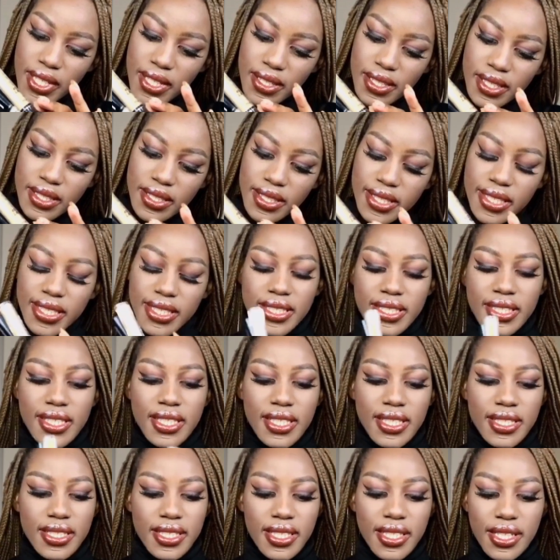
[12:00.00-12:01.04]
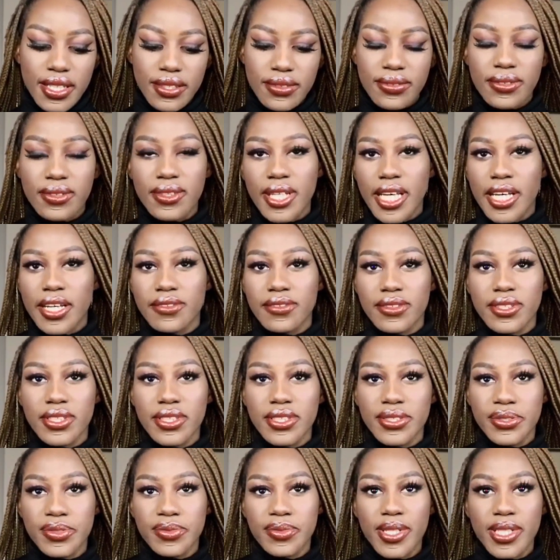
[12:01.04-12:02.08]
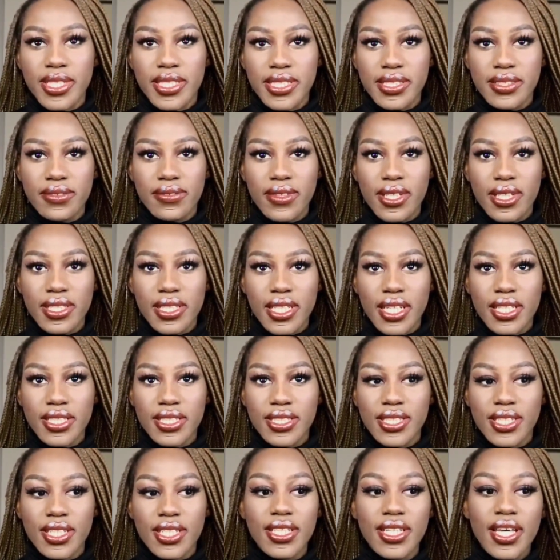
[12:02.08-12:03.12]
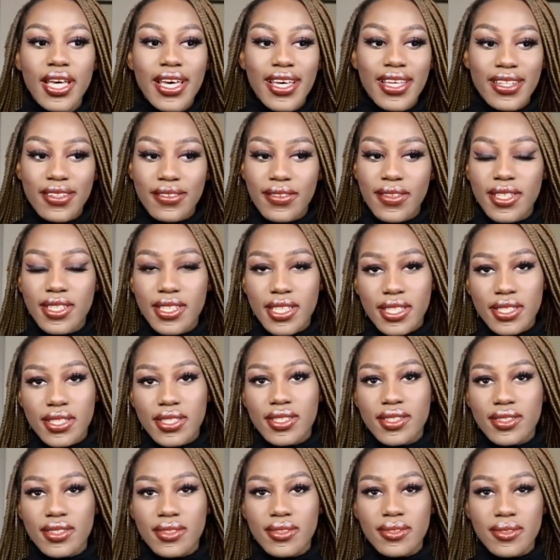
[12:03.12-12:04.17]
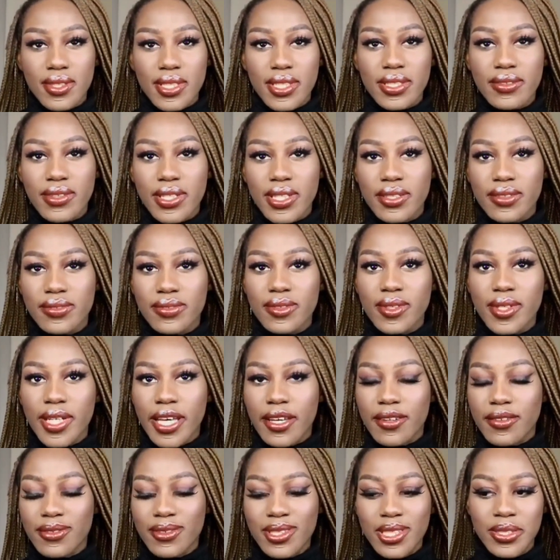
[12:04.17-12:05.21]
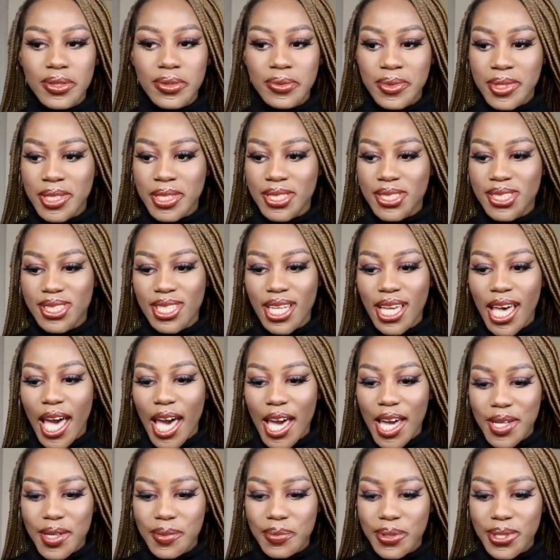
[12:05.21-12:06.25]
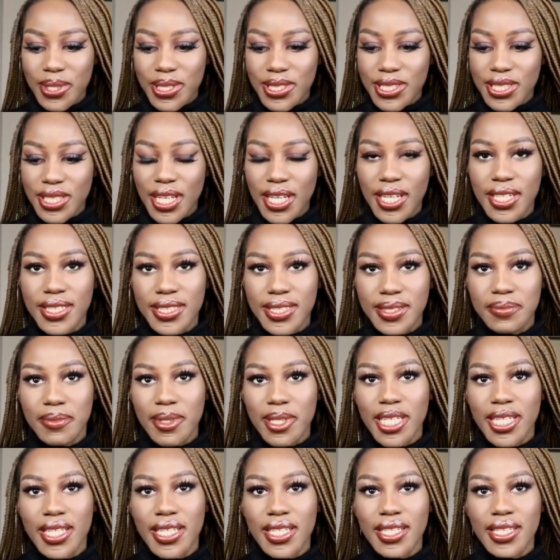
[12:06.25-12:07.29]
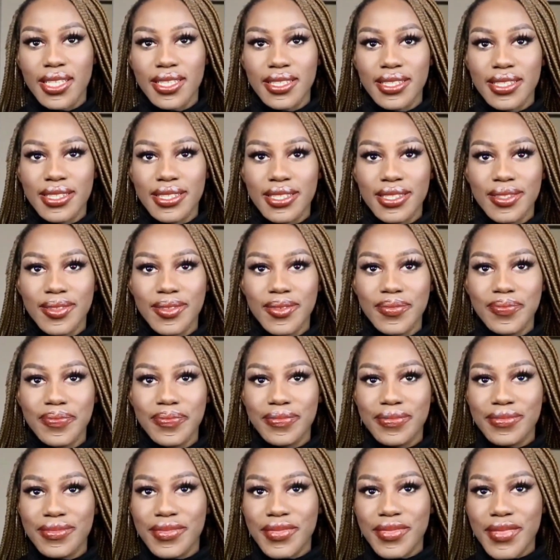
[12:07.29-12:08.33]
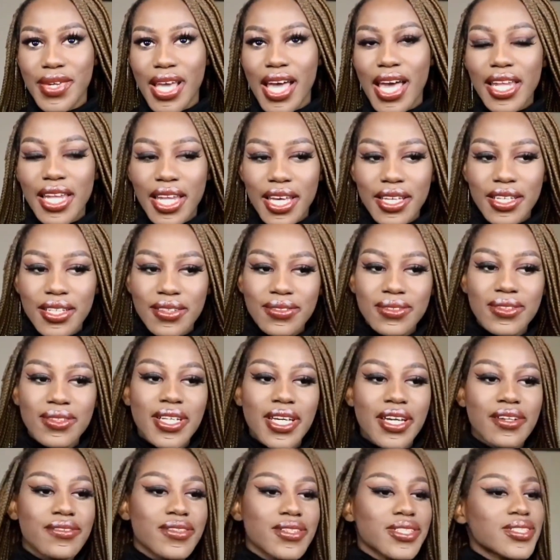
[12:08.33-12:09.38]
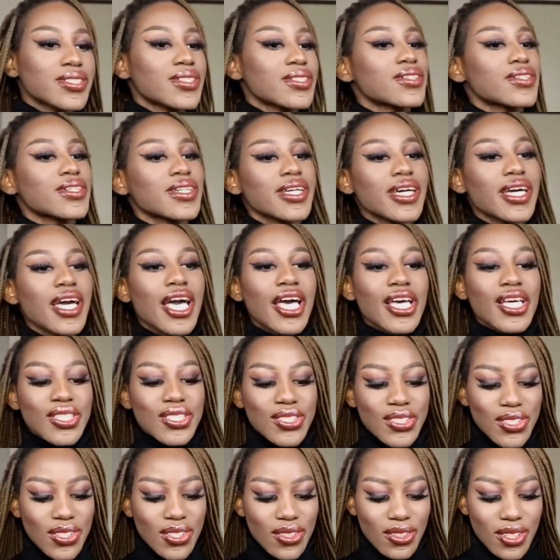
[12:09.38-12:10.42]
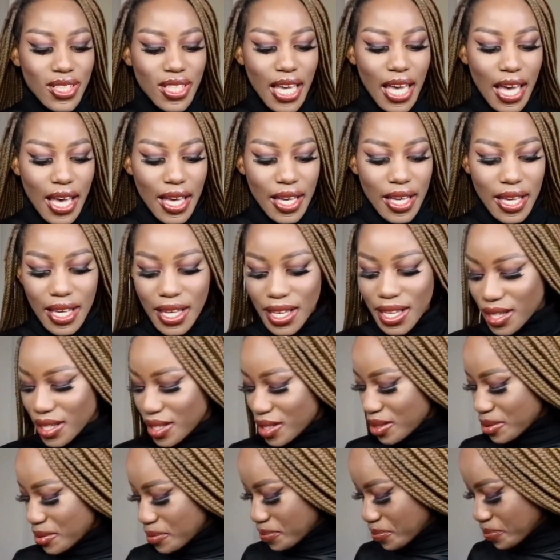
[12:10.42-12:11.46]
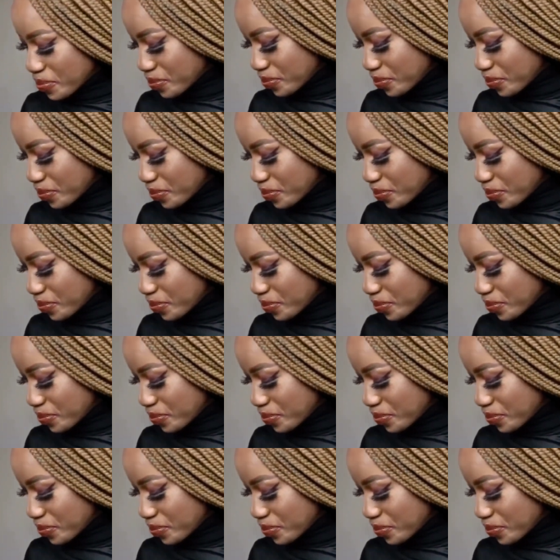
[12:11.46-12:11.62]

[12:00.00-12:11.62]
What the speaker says: I think the concealers are like full coverage as well as the foundation. The foundation is really really full coverage, which I appreciate because I like a full coverage look. So yeah,